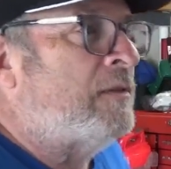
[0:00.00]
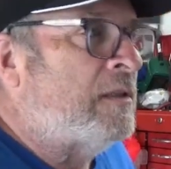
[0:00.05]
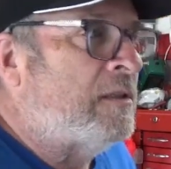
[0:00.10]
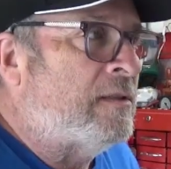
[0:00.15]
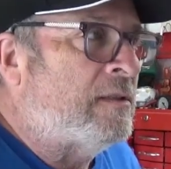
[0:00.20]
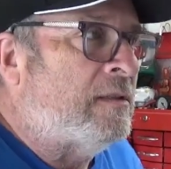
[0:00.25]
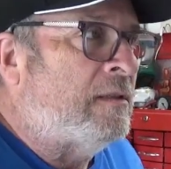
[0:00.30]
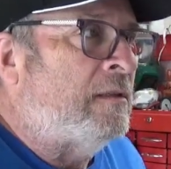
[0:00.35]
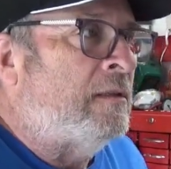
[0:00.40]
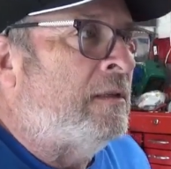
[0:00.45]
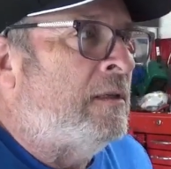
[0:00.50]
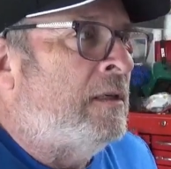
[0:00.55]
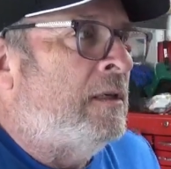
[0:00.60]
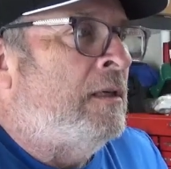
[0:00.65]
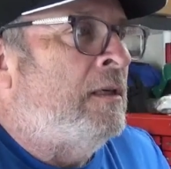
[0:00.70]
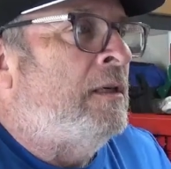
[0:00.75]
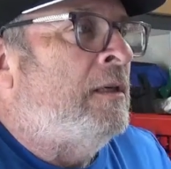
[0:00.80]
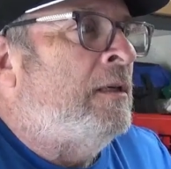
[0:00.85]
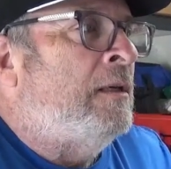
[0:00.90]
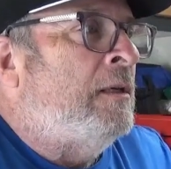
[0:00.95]
just to
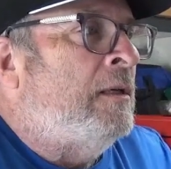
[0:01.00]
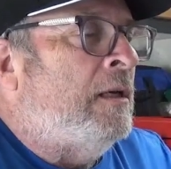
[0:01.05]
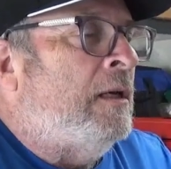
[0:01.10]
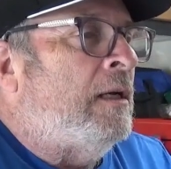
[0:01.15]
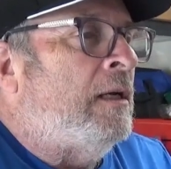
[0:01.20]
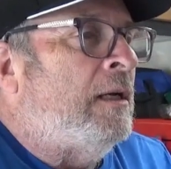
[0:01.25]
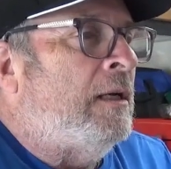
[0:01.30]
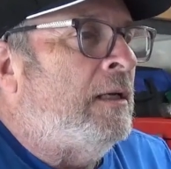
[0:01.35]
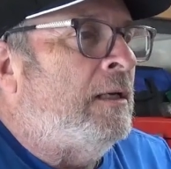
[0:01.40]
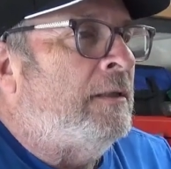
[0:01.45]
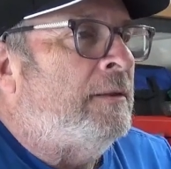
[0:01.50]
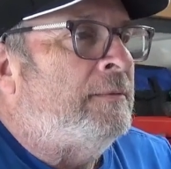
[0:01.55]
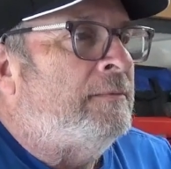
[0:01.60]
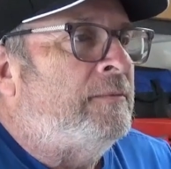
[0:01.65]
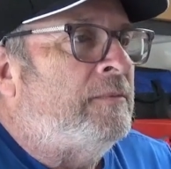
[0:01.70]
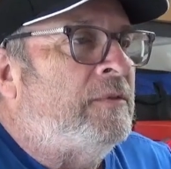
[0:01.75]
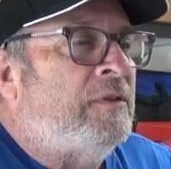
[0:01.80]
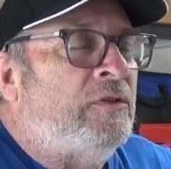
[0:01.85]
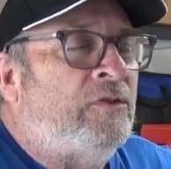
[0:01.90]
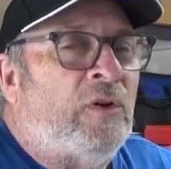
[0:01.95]

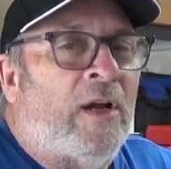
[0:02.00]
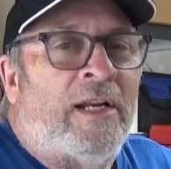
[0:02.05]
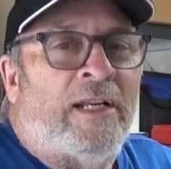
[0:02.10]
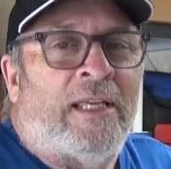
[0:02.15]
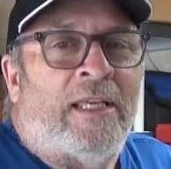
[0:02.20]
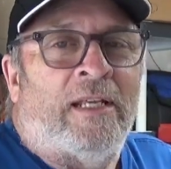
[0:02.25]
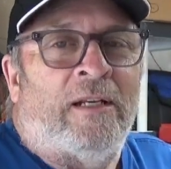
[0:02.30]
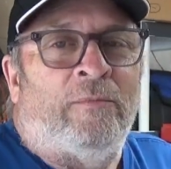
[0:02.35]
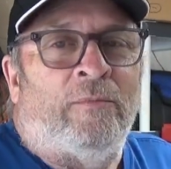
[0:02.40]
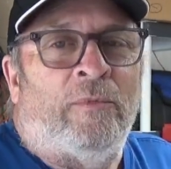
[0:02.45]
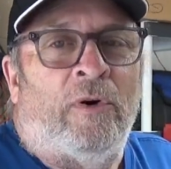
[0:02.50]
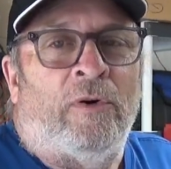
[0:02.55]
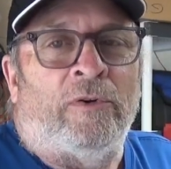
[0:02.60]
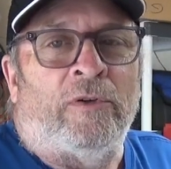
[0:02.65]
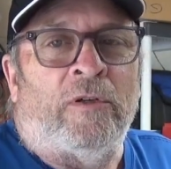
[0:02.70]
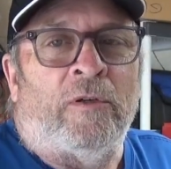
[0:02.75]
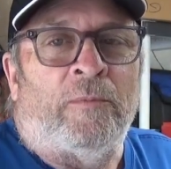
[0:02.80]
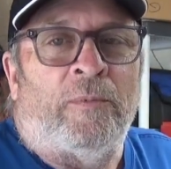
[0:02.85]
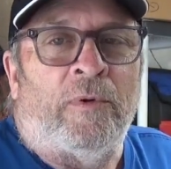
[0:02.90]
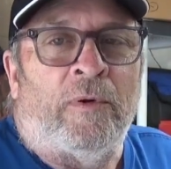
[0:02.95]
try to get a
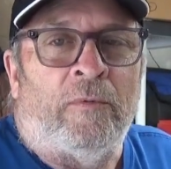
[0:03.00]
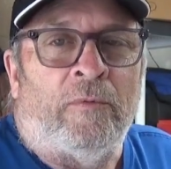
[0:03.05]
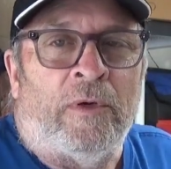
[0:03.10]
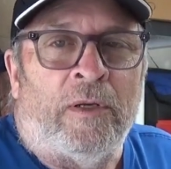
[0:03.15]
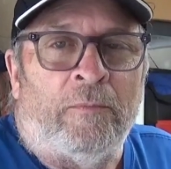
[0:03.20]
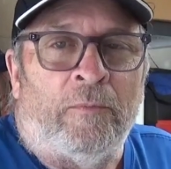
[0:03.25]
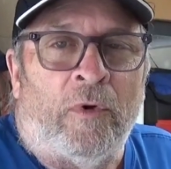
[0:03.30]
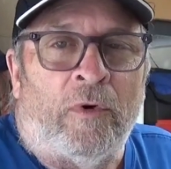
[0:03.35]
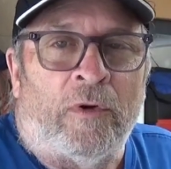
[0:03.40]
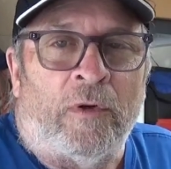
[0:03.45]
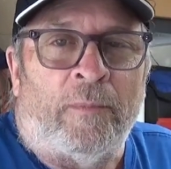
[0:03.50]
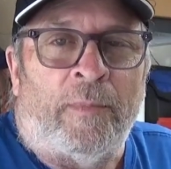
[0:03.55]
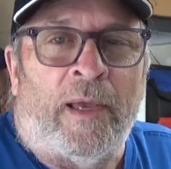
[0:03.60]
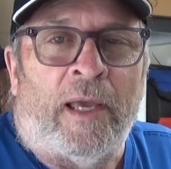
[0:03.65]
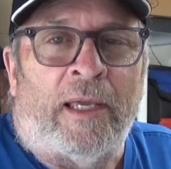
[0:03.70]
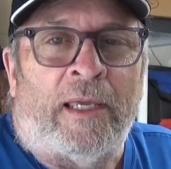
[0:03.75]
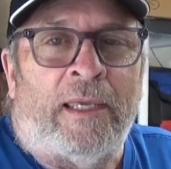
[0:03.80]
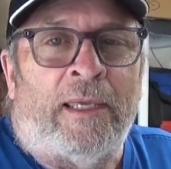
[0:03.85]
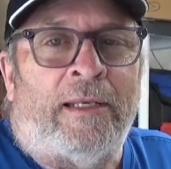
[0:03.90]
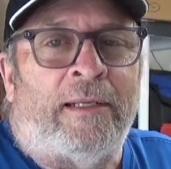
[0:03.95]
motor to put one motor
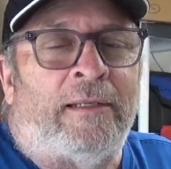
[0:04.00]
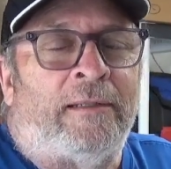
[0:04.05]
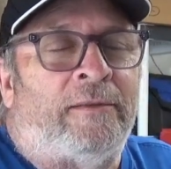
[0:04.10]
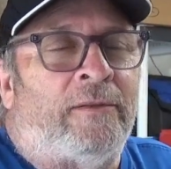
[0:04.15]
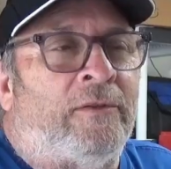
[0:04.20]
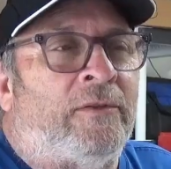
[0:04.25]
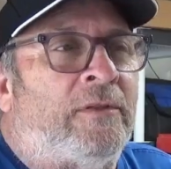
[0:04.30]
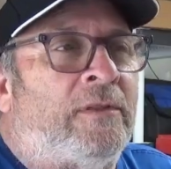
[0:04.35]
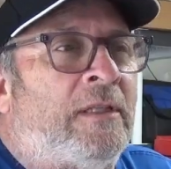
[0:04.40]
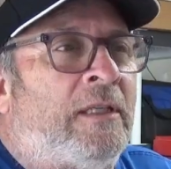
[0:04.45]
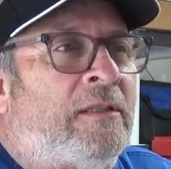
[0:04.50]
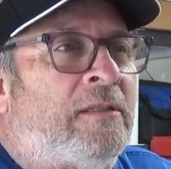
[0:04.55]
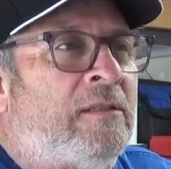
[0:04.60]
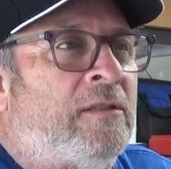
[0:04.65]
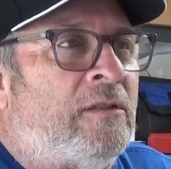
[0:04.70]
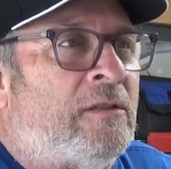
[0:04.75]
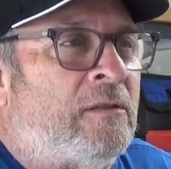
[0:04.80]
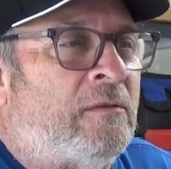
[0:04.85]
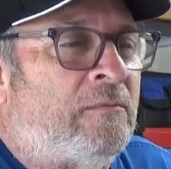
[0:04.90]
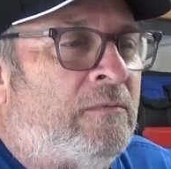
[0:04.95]
back in it.
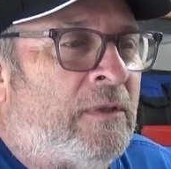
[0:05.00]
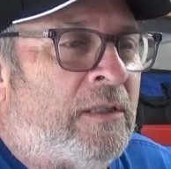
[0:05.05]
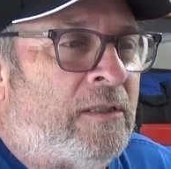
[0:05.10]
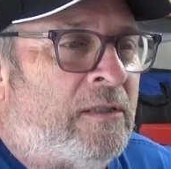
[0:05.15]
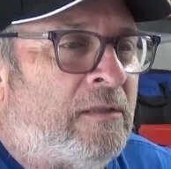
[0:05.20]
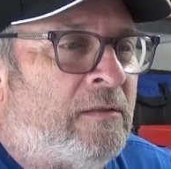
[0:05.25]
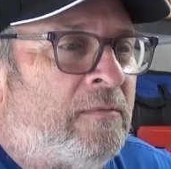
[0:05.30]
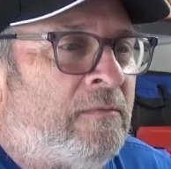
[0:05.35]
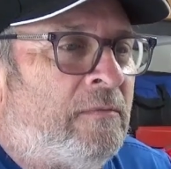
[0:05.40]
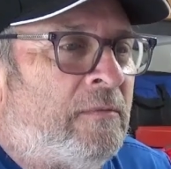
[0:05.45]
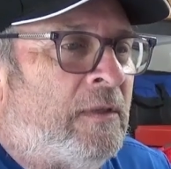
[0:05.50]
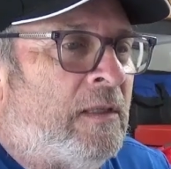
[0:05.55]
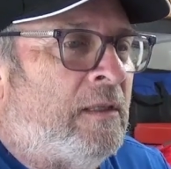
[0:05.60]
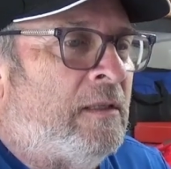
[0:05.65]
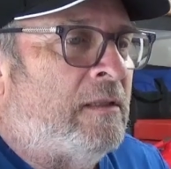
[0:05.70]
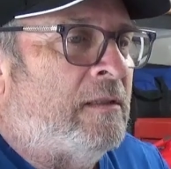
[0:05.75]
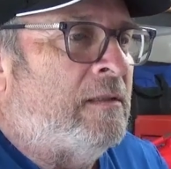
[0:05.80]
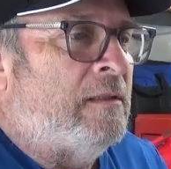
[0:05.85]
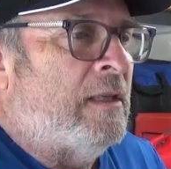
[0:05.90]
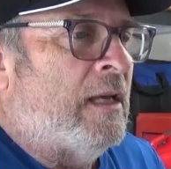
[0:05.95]

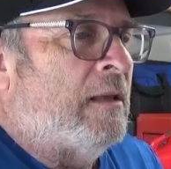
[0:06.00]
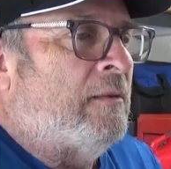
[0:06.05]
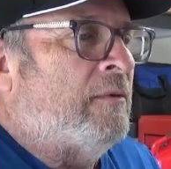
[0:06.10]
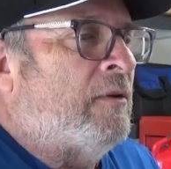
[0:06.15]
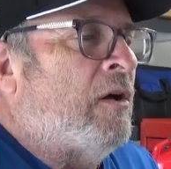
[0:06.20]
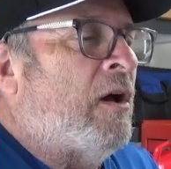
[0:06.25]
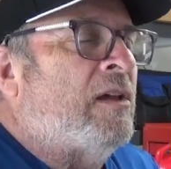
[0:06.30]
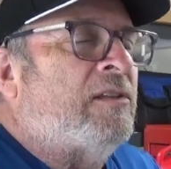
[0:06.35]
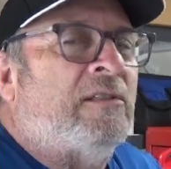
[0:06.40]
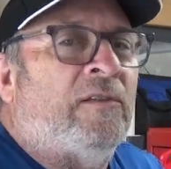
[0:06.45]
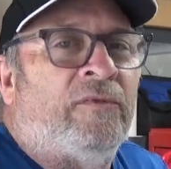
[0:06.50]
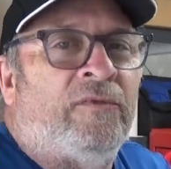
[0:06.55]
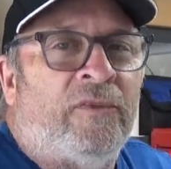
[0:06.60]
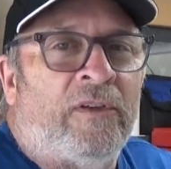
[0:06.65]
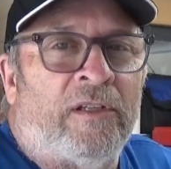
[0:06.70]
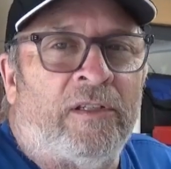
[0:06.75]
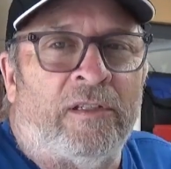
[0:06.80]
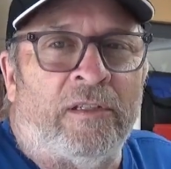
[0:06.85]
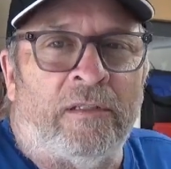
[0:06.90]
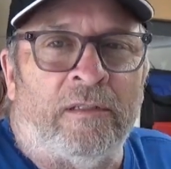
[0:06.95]
It's not cost
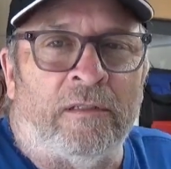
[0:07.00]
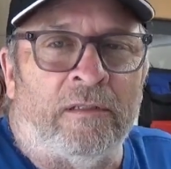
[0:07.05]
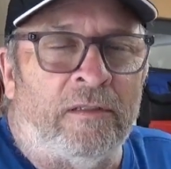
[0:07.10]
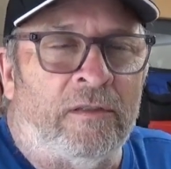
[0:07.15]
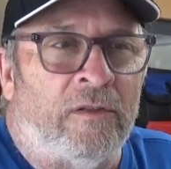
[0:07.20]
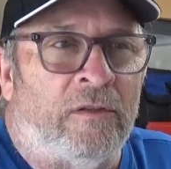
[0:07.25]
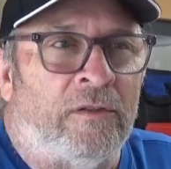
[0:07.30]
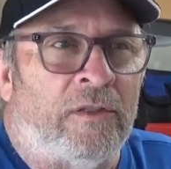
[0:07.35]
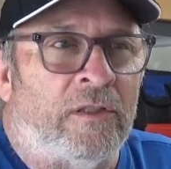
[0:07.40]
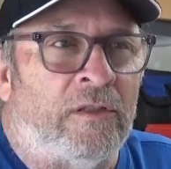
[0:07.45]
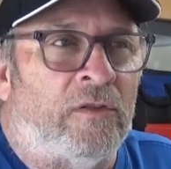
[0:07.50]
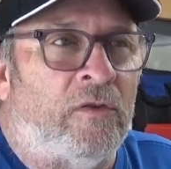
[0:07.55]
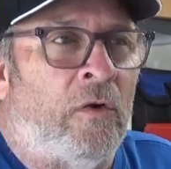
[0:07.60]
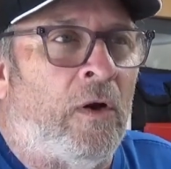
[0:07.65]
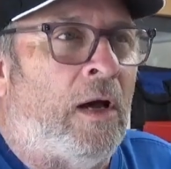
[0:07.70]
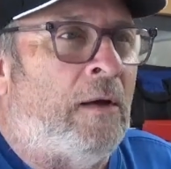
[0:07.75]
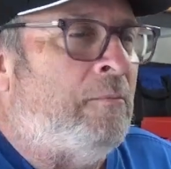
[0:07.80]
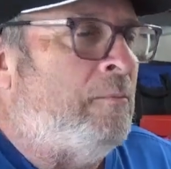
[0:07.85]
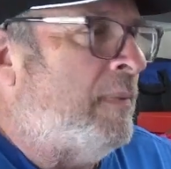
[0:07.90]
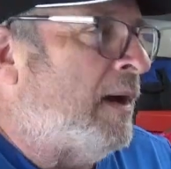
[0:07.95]
efficient. So just go
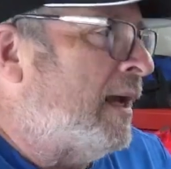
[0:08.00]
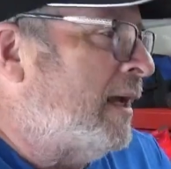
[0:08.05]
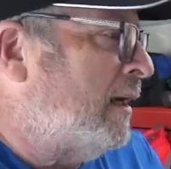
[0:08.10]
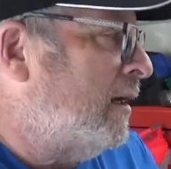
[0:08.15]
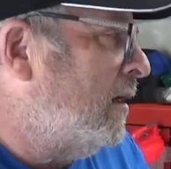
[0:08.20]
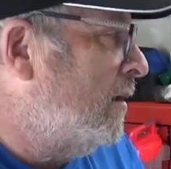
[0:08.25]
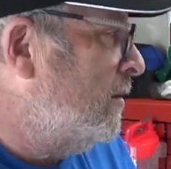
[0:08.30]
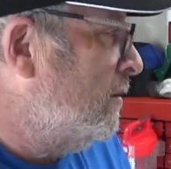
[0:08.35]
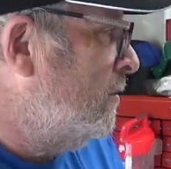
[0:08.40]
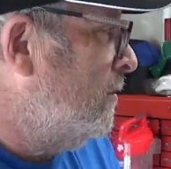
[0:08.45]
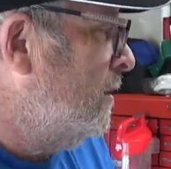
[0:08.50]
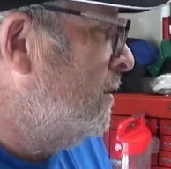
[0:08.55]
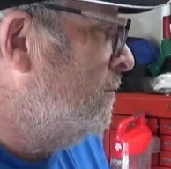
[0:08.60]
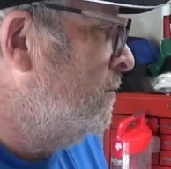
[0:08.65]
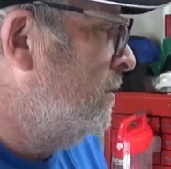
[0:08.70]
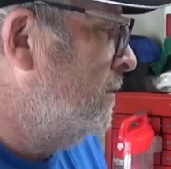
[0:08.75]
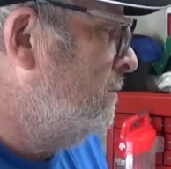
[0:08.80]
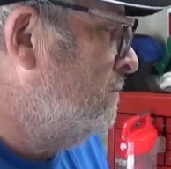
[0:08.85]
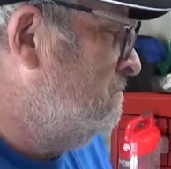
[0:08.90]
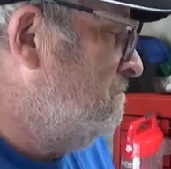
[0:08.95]
out and buy another one.
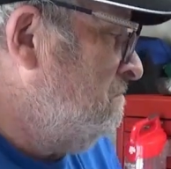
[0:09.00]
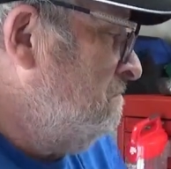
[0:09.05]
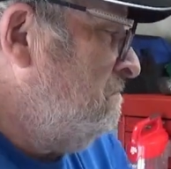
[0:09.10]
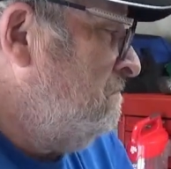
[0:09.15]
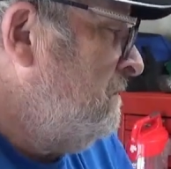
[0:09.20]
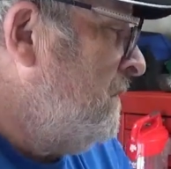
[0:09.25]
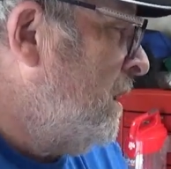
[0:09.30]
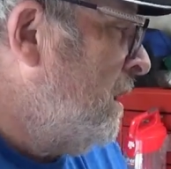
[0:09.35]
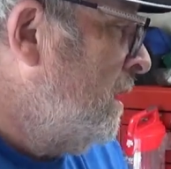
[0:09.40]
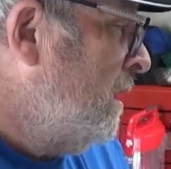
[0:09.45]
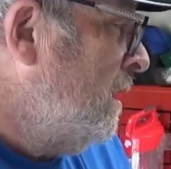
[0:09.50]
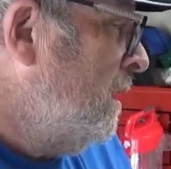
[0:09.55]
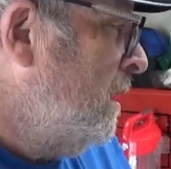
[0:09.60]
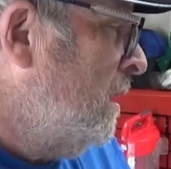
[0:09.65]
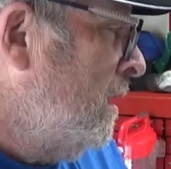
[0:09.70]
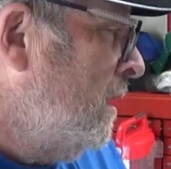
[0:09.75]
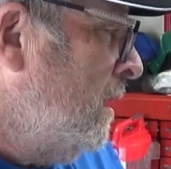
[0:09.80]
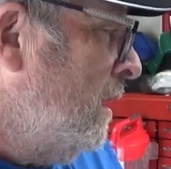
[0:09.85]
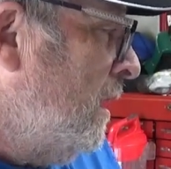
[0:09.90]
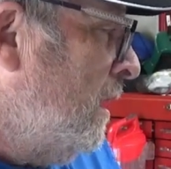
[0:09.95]

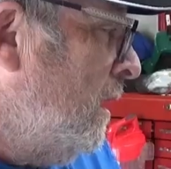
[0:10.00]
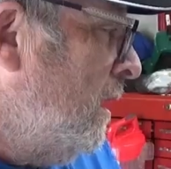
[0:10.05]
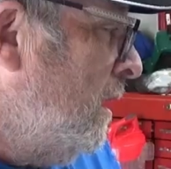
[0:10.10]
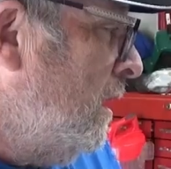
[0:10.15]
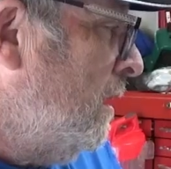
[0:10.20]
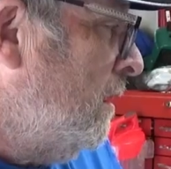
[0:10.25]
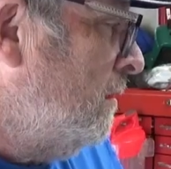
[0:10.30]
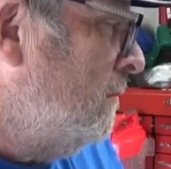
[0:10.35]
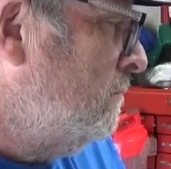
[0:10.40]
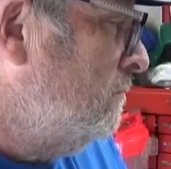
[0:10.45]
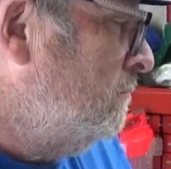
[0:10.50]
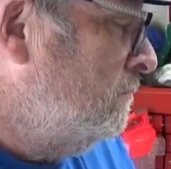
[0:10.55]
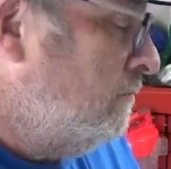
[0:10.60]
But